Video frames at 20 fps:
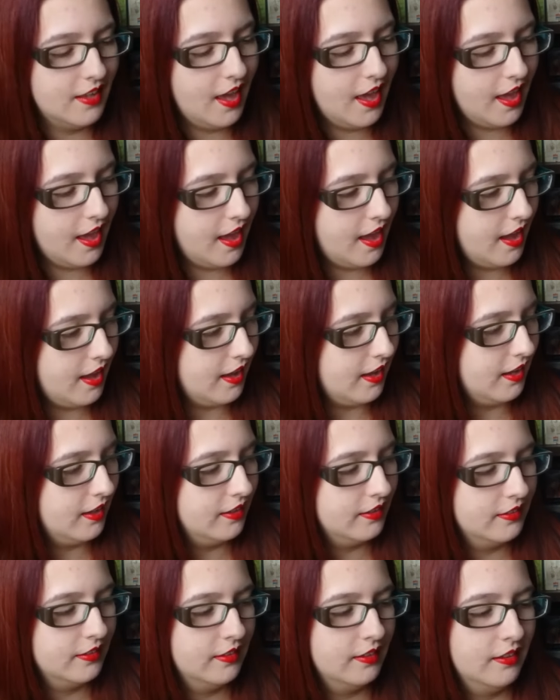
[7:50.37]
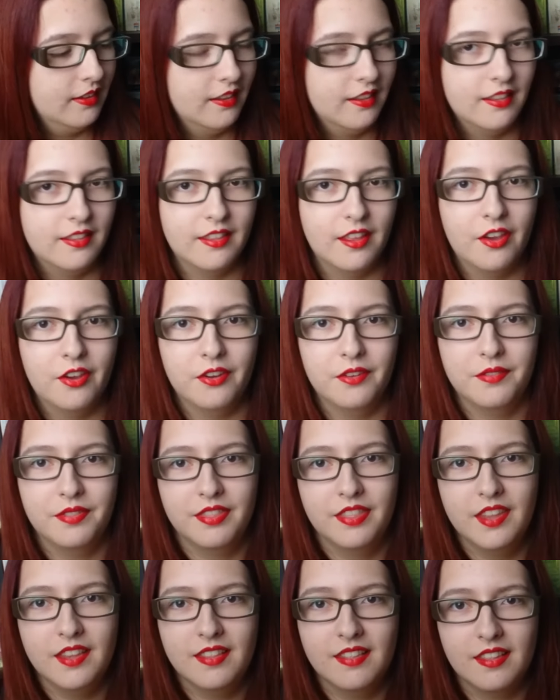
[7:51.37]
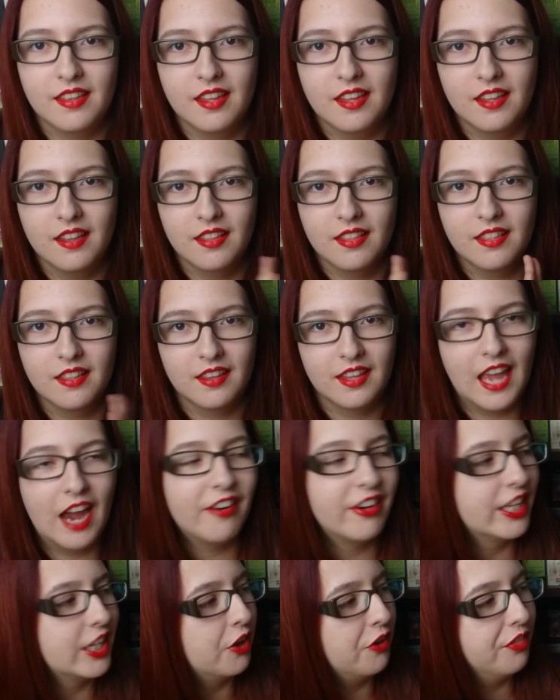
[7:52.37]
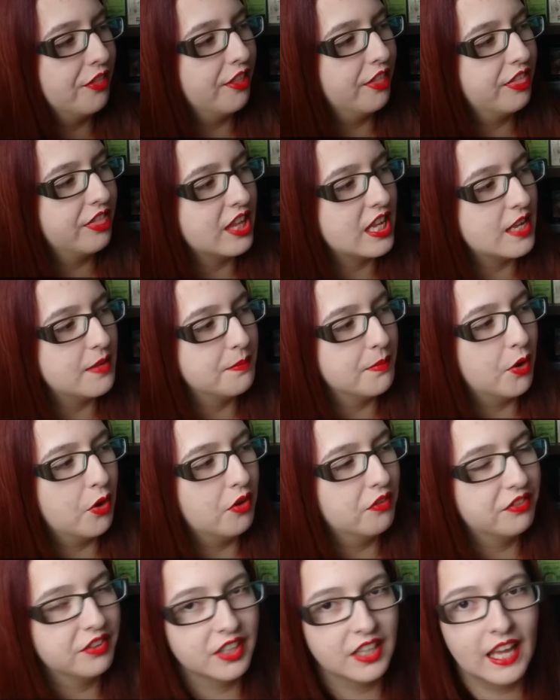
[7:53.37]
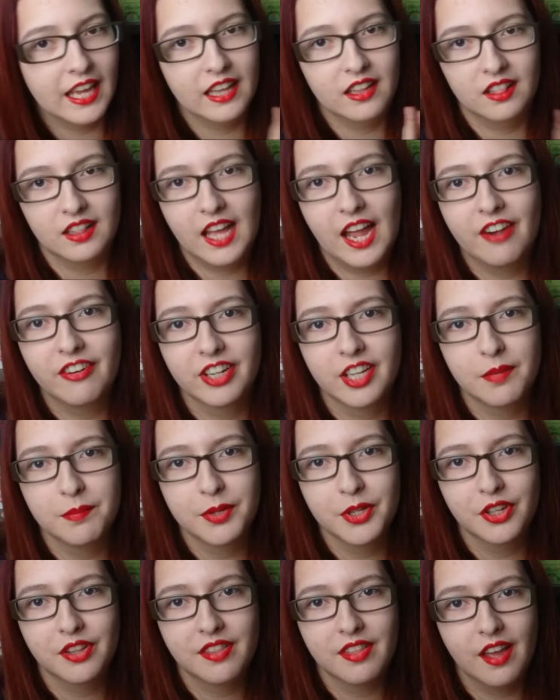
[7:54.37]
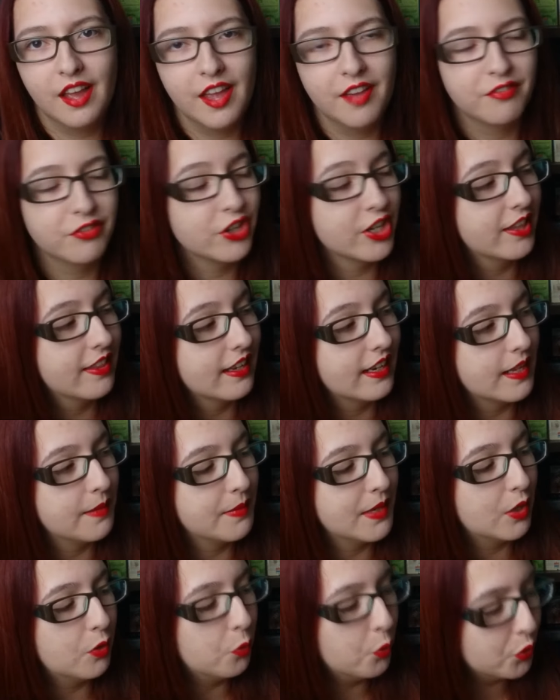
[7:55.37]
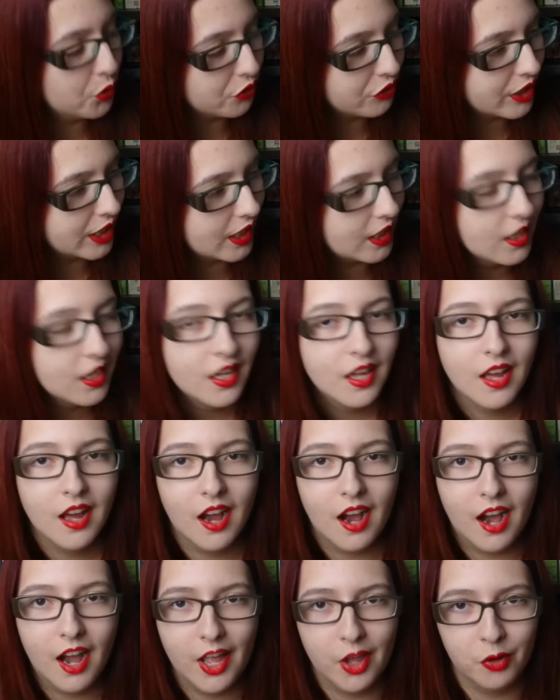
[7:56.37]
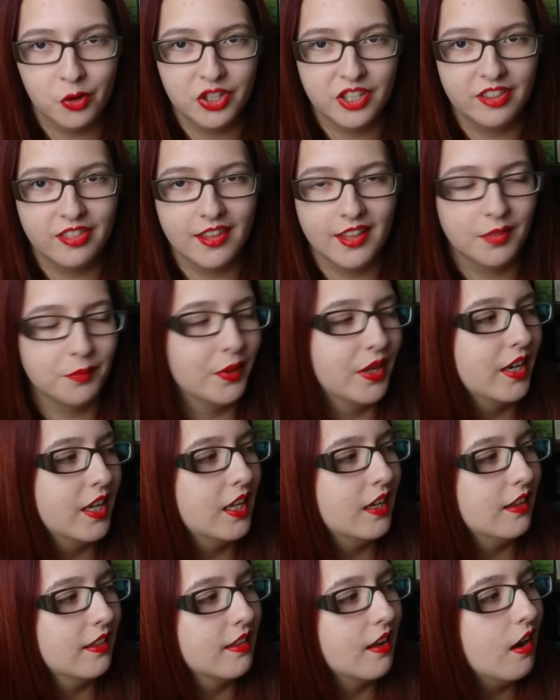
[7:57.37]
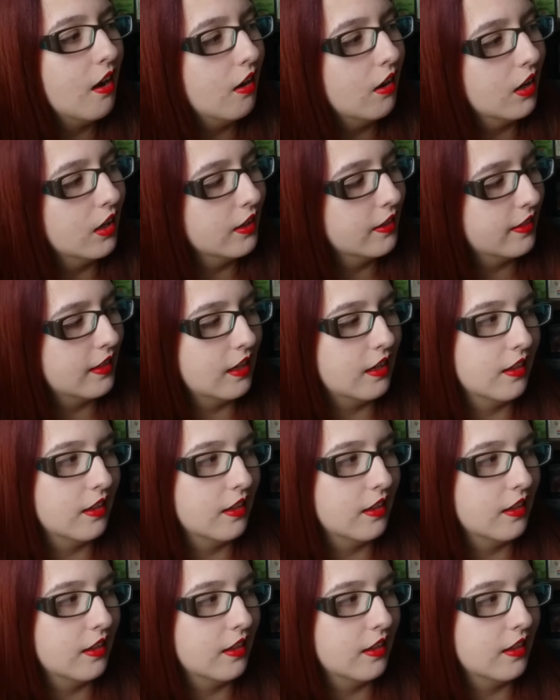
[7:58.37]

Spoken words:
Yay! So this is carrying on the theme of Gail Carriger books that I have recently been ordering. I ordered this one. It is Heartless.